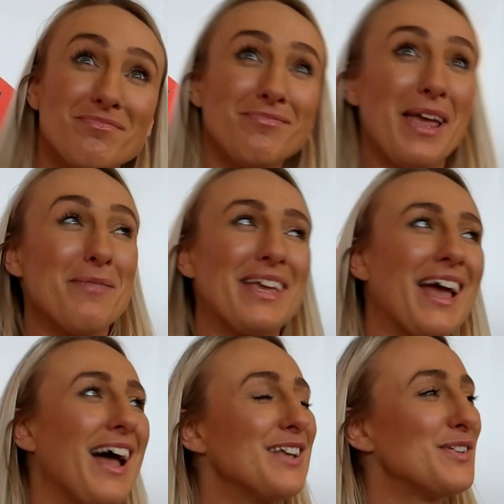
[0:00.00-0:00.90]
maybe
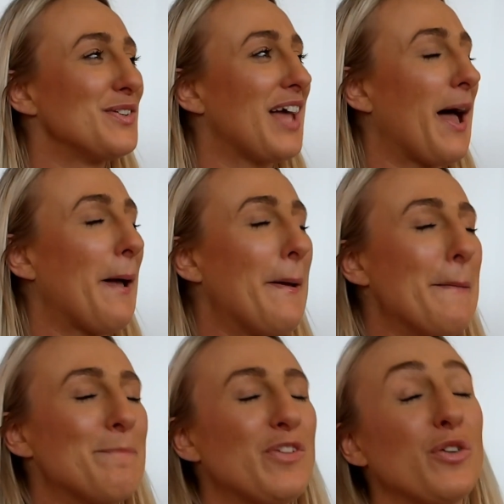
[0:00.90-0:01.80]
can't do that.
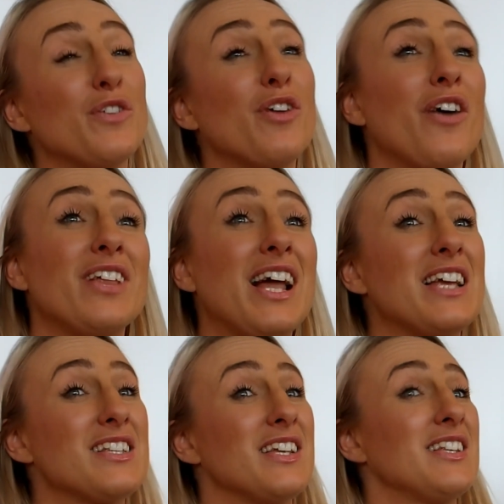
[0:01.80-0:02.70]
You know, you've got the
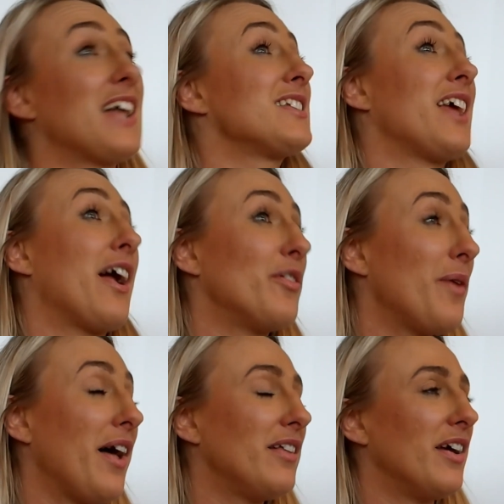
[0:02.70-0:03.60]
likes of Natalie
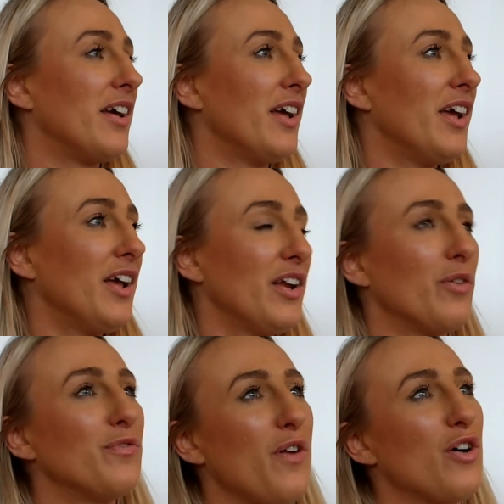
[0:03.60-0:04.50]
Harrowell that, you
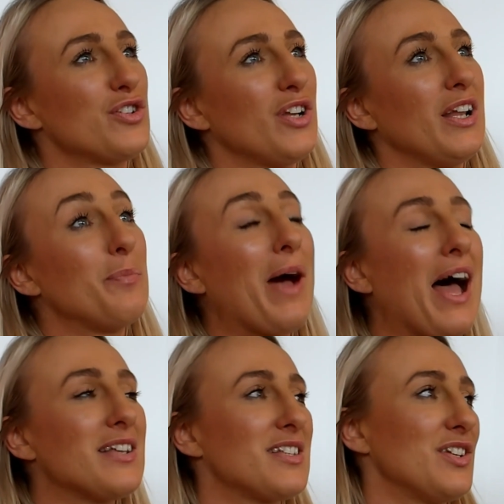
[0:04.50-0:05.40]
know, unfortunately
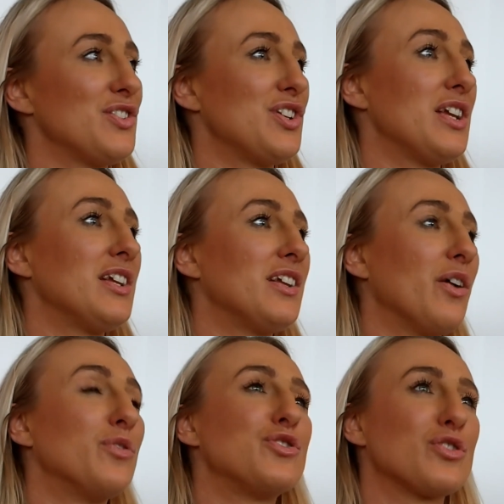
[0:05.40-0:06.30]
passed, and she, you
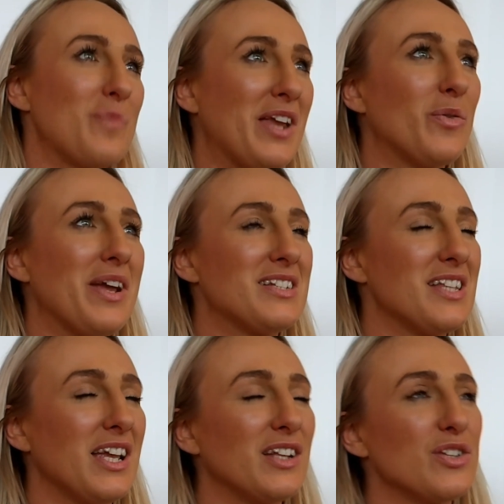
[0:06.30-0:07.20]
know, just made her way into
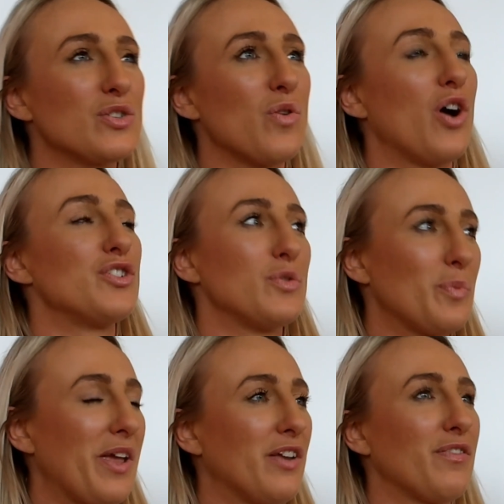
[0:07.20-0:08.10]
the England squad. She was
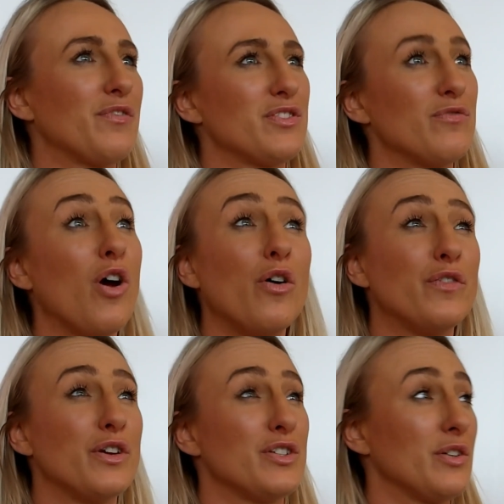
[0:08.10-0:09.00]
playing at Featherstone
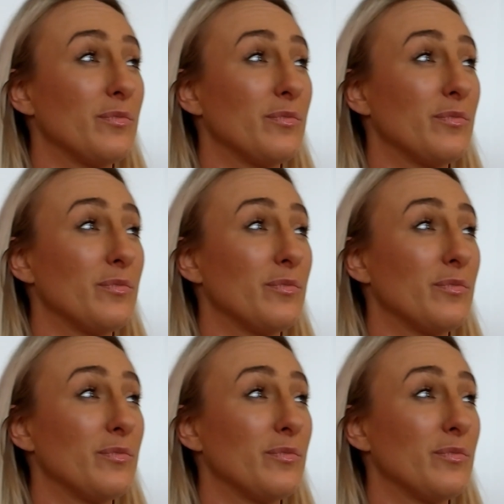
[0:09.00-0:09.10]
Rovers,